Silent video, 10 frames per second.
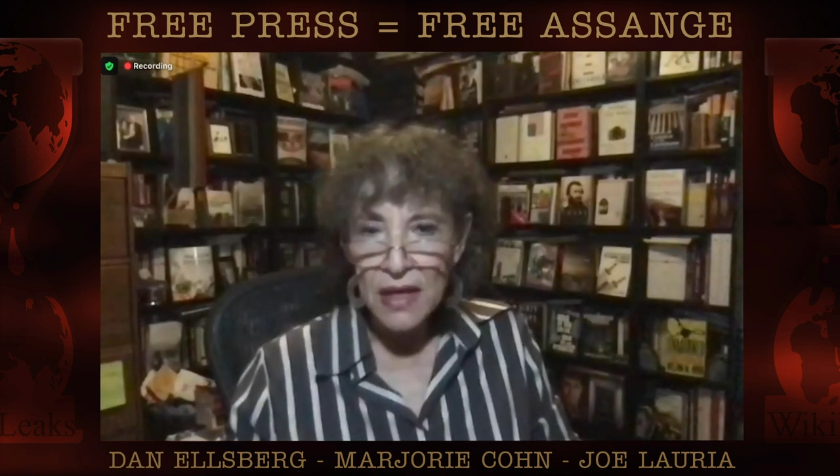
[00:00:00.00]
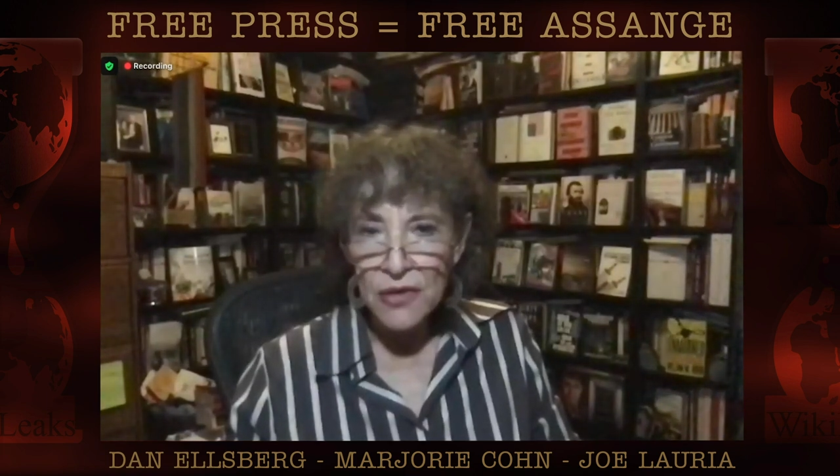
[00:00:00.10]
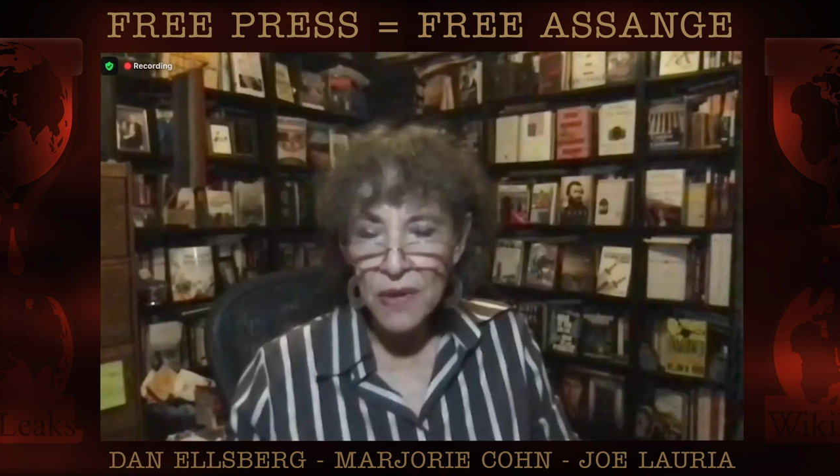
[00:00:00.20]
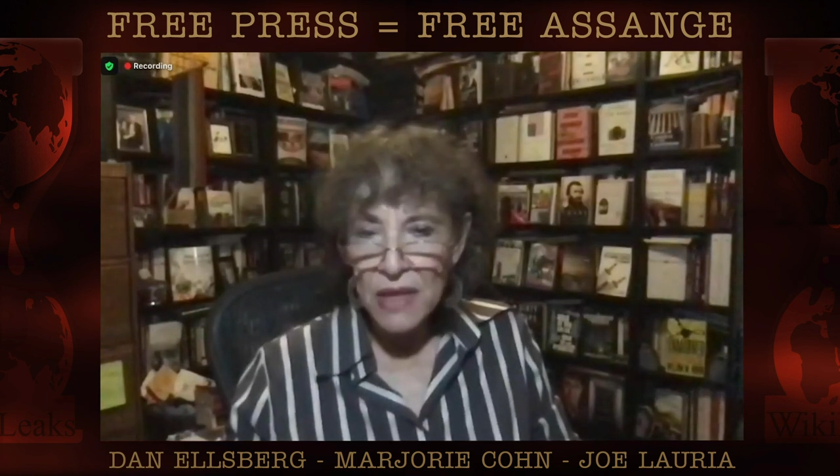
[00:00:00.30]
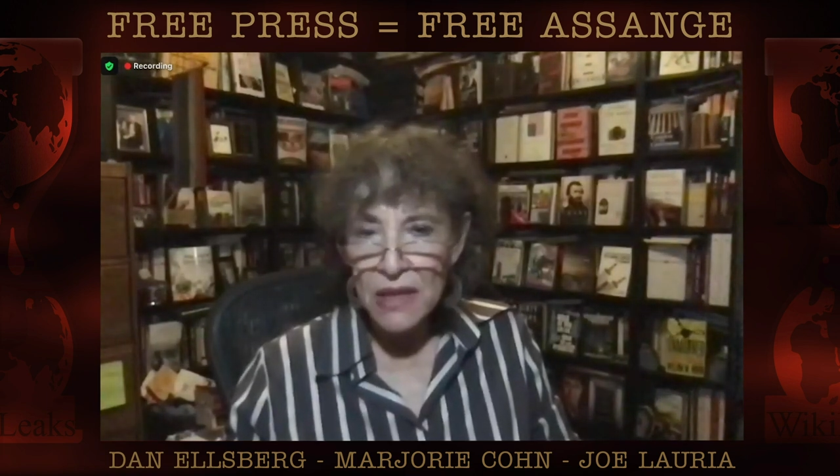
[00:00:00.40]

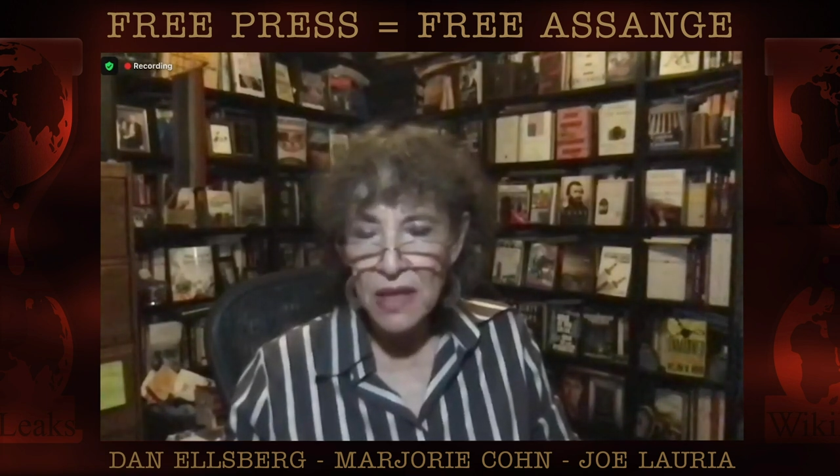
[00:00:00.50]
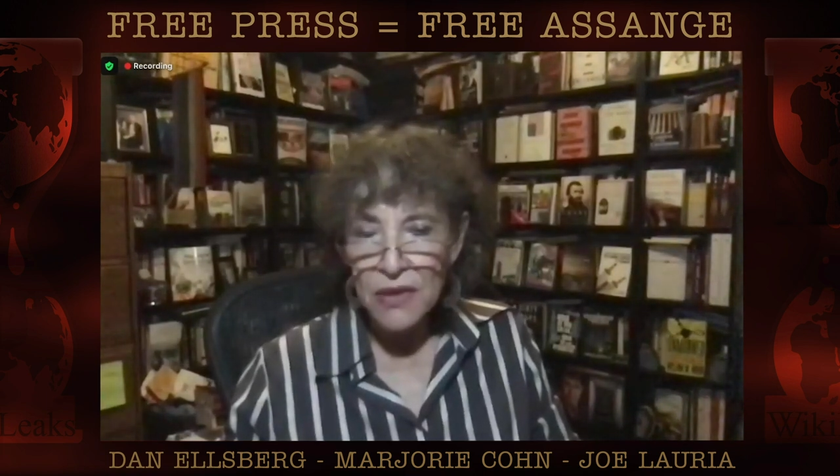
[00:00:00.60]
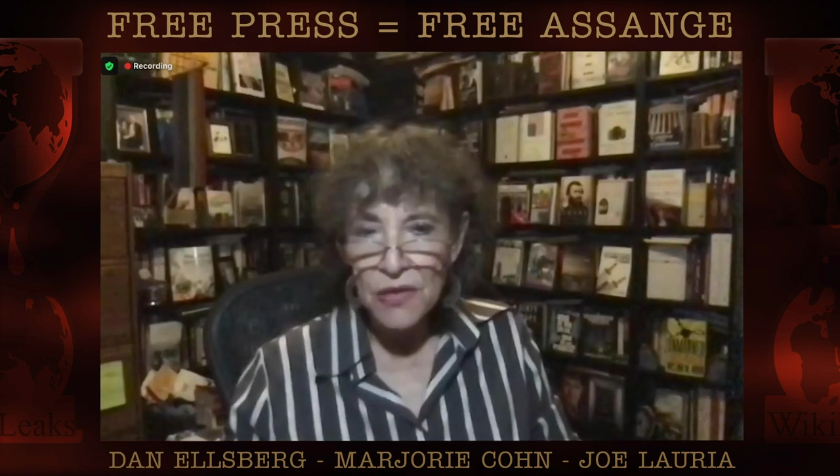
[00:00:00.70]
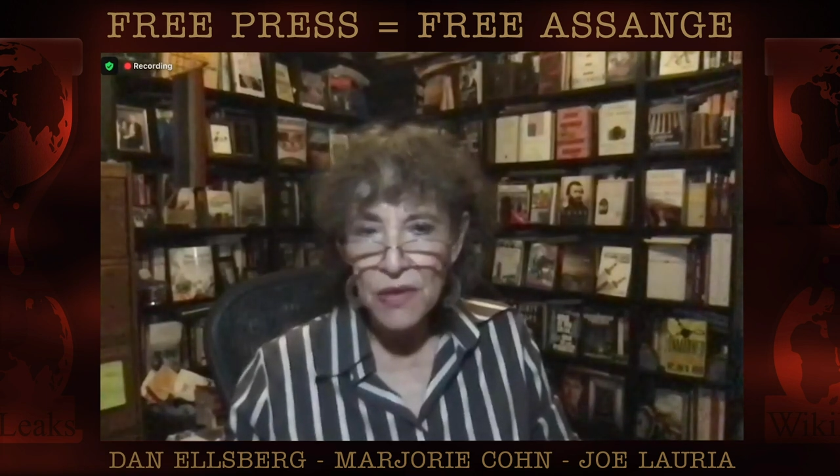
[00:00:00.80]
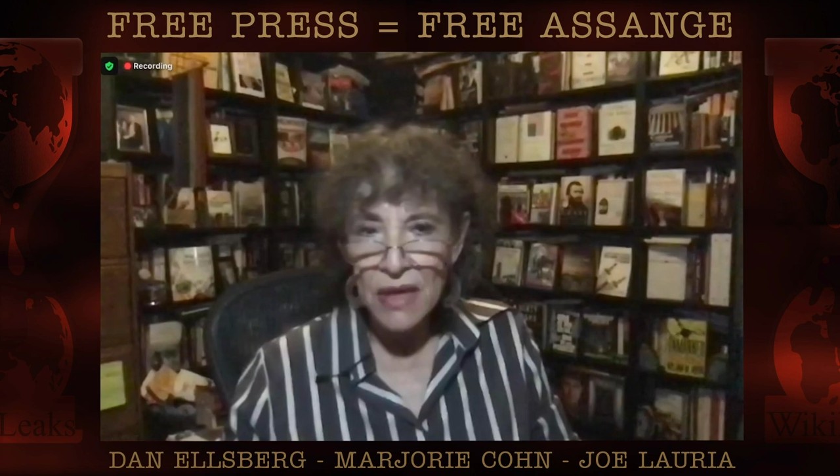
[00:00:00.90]
in
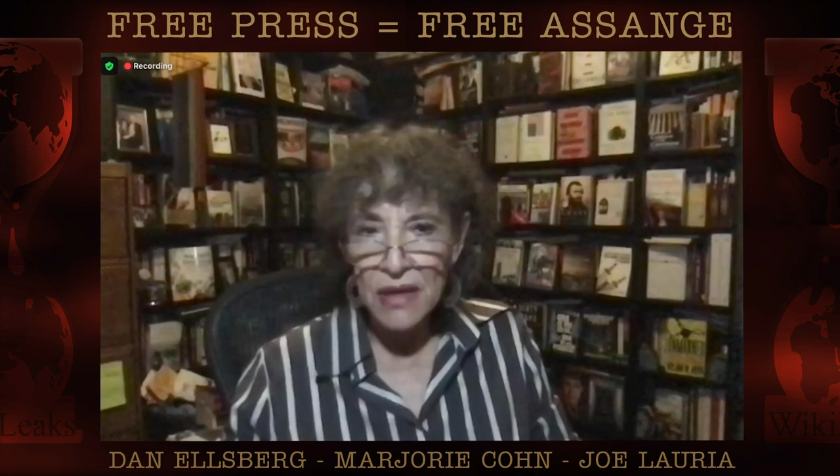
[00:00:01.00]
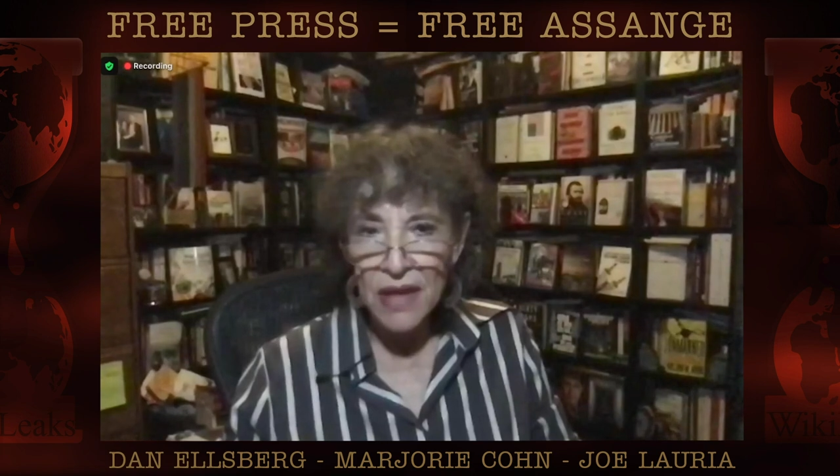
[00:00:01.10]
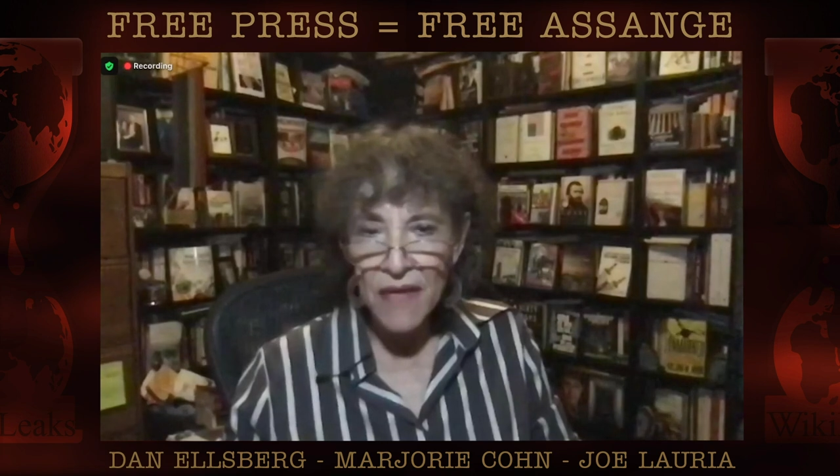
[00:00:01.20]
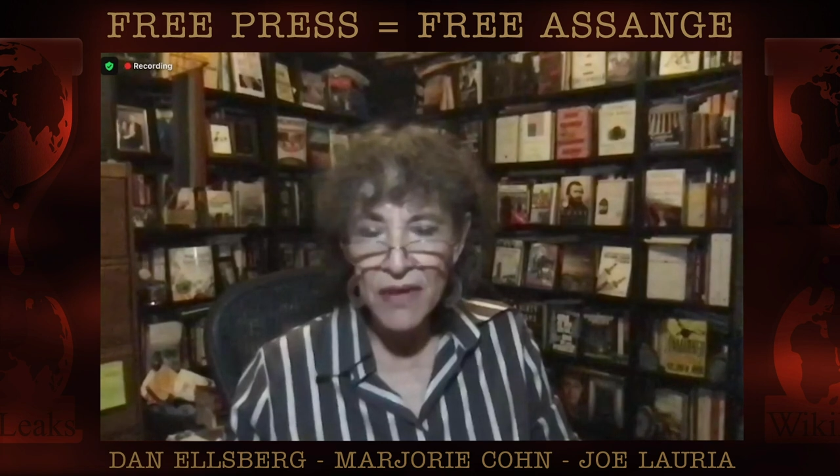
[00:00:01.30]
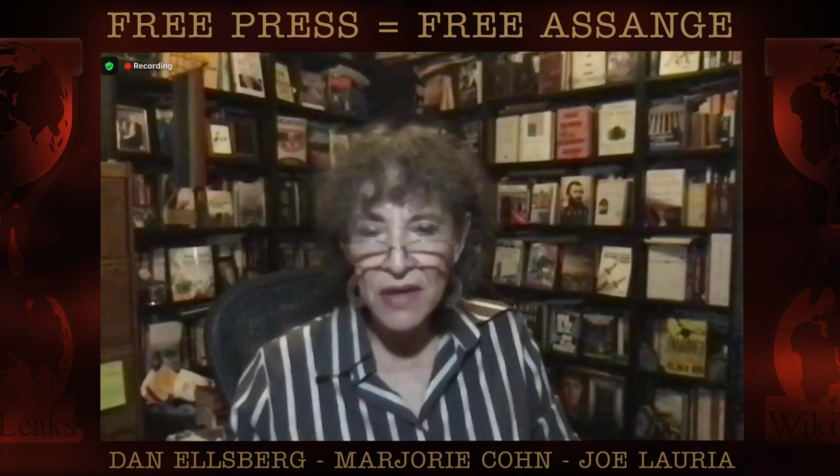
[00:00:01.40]

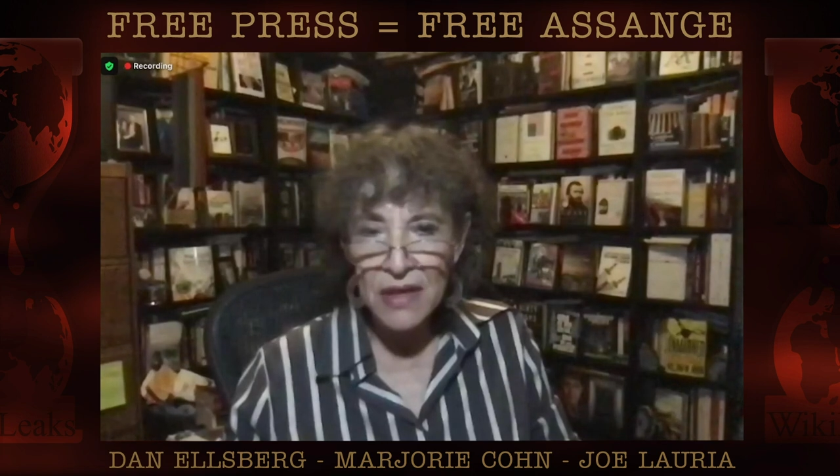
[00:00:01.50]
2010-2011,